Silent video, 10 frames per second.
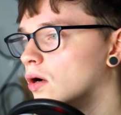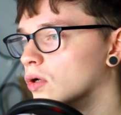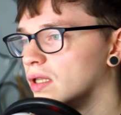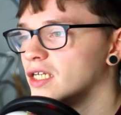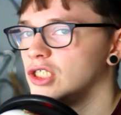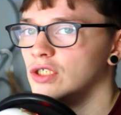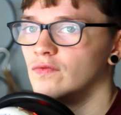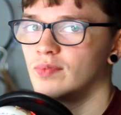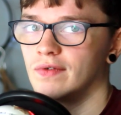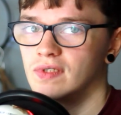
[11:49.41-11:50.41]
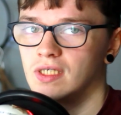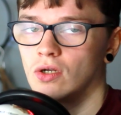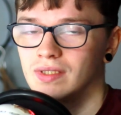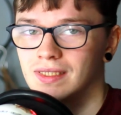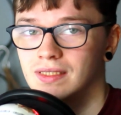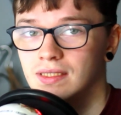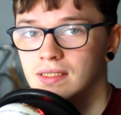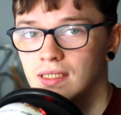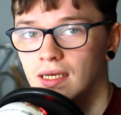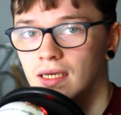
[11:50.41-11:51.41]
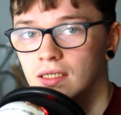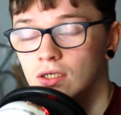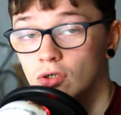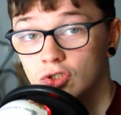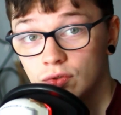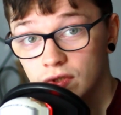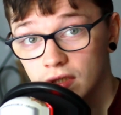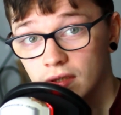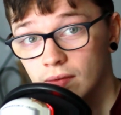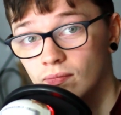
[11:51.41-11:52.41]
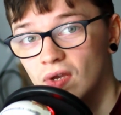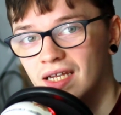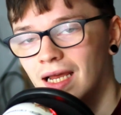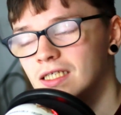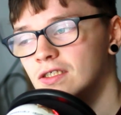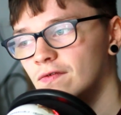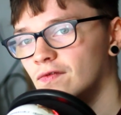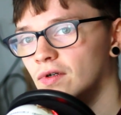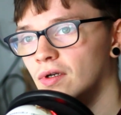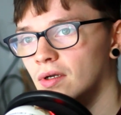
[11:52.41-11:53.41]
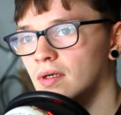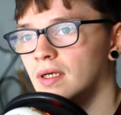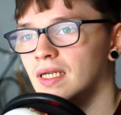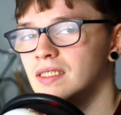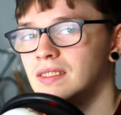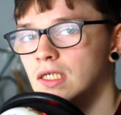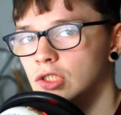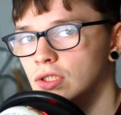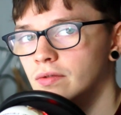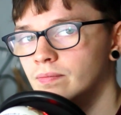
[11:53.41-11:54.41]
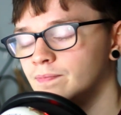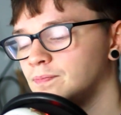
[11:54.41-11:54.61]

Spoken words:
Unless you've previously contacted your tutor and asked for an extension.